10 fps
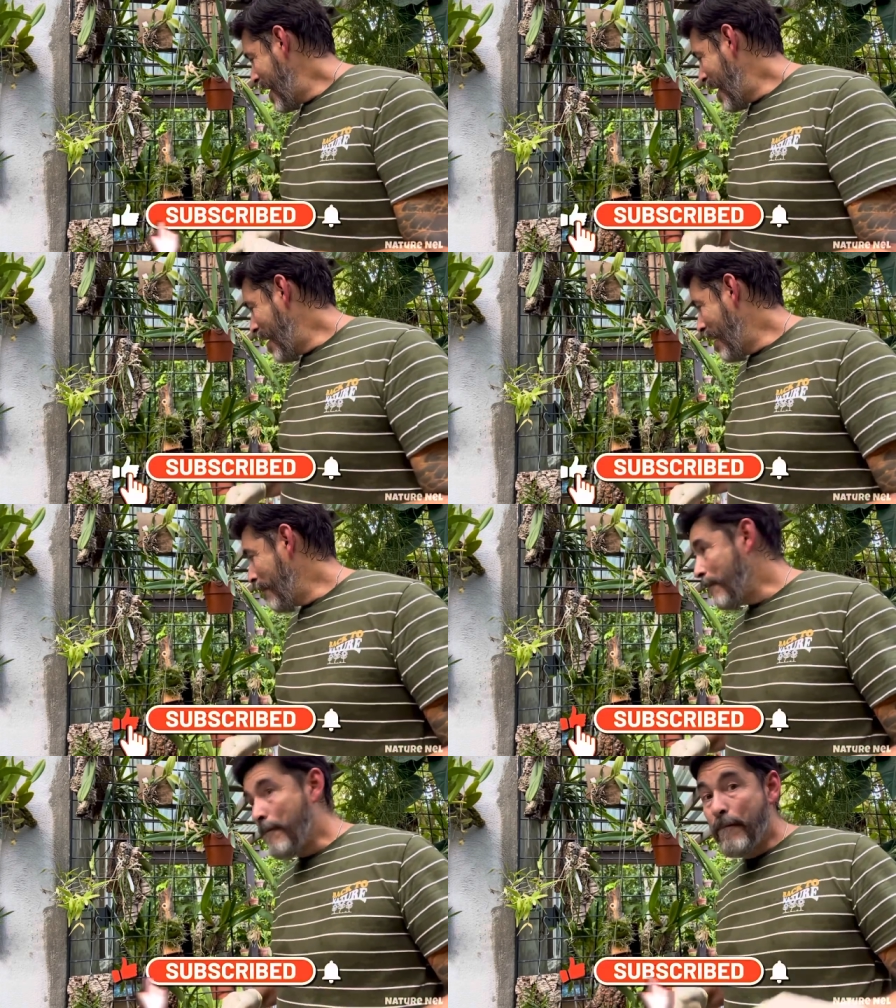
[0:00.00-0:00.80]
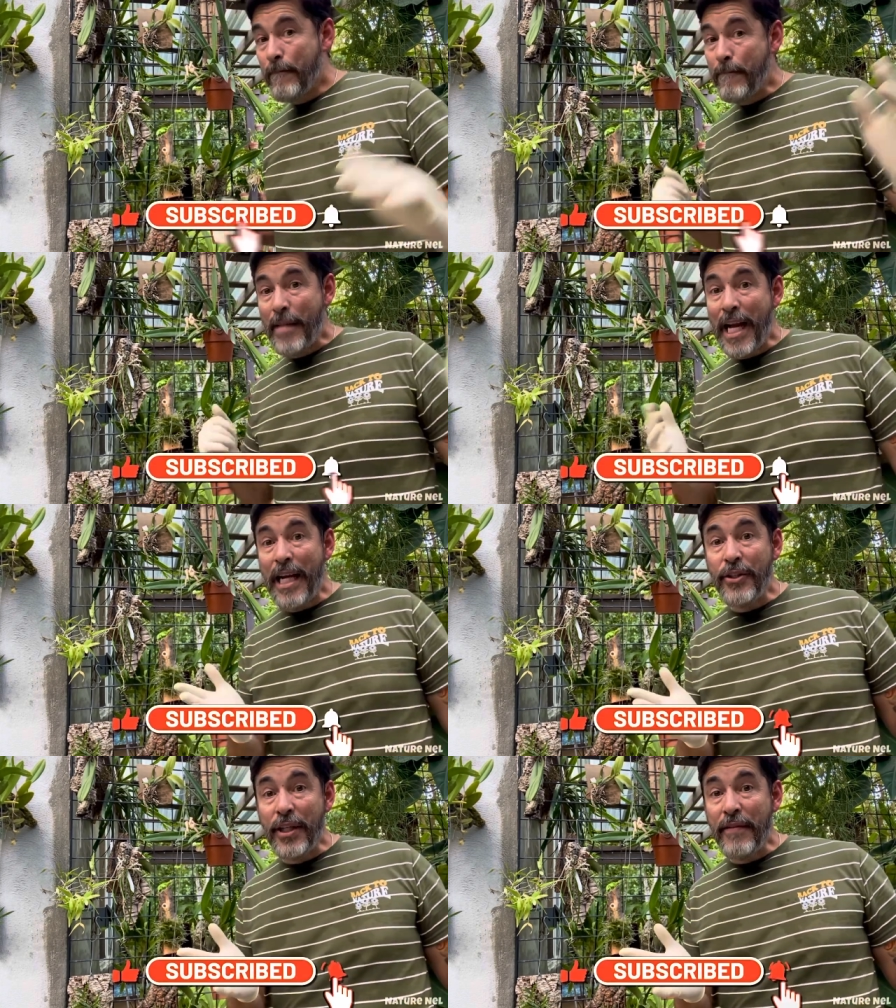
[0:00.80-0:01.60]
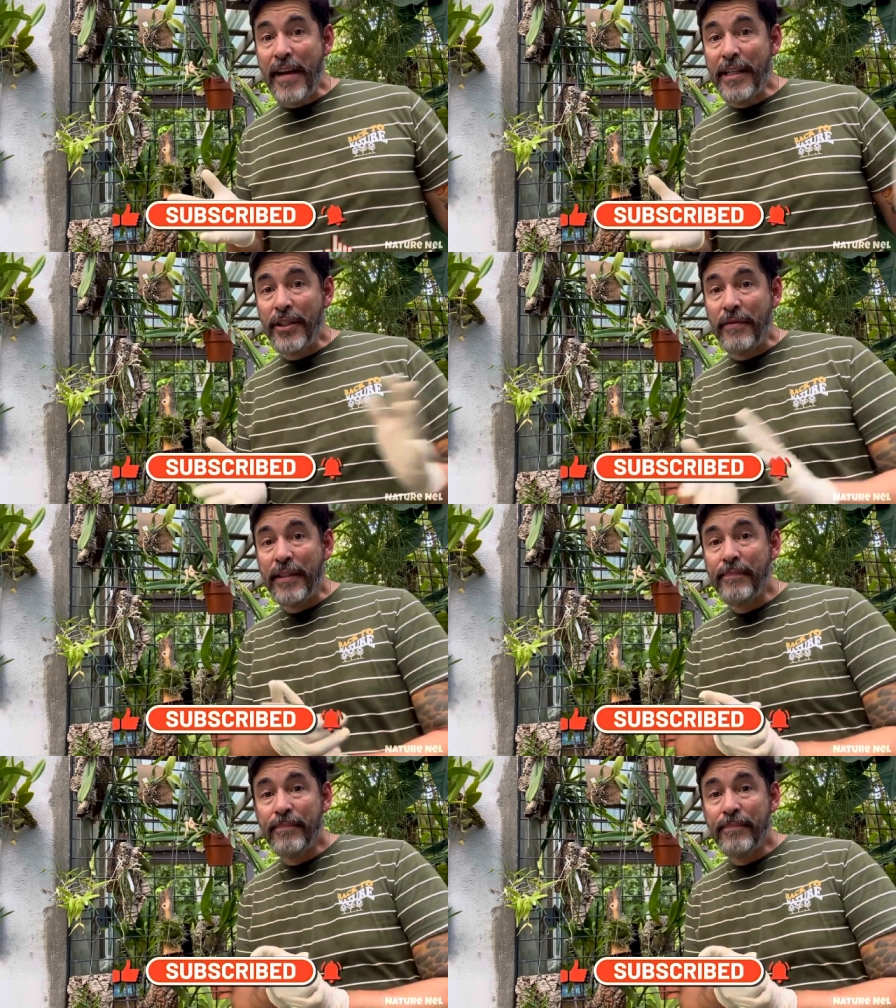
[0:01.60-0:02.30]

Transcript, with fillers: Um, I took advantage of it.